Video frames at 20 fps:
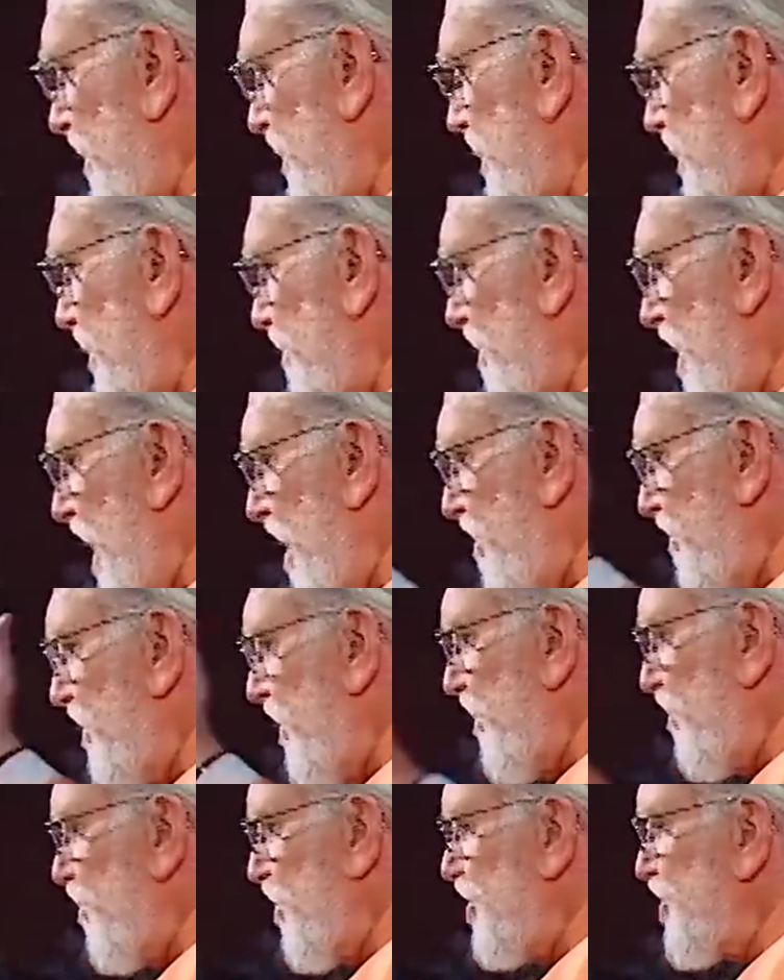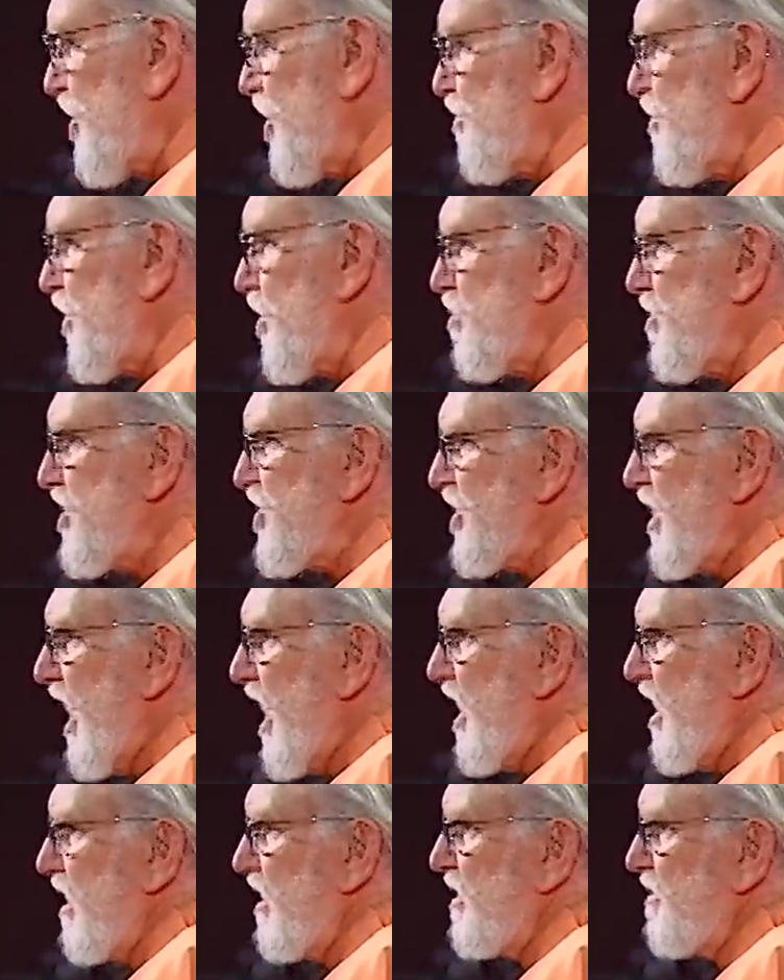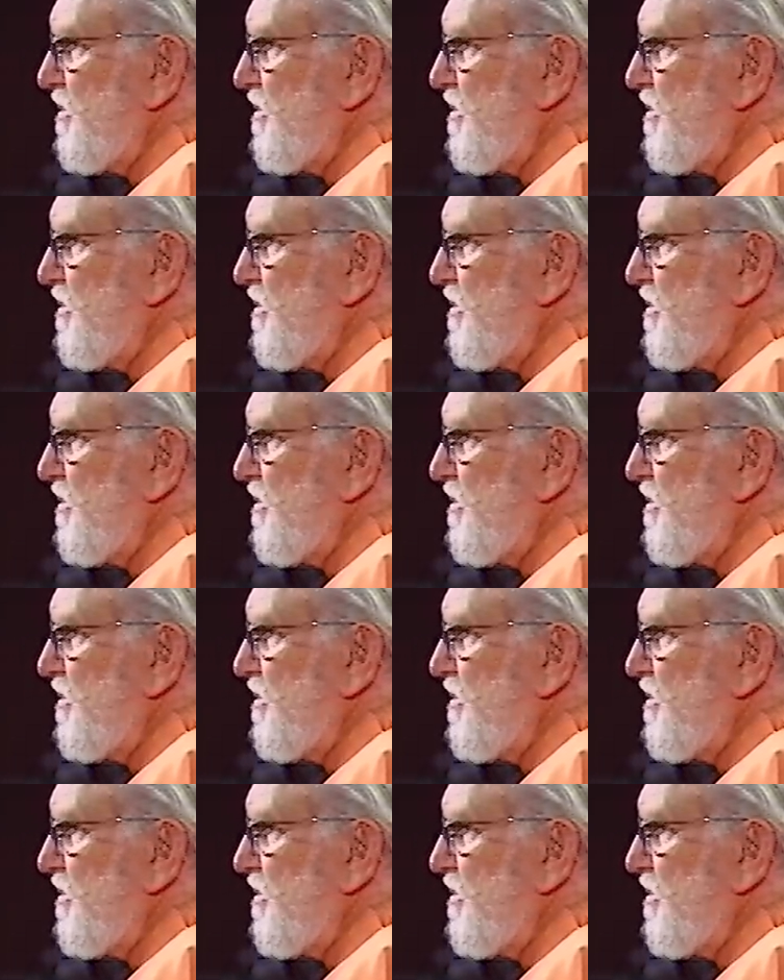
in the ground and worship your mistake?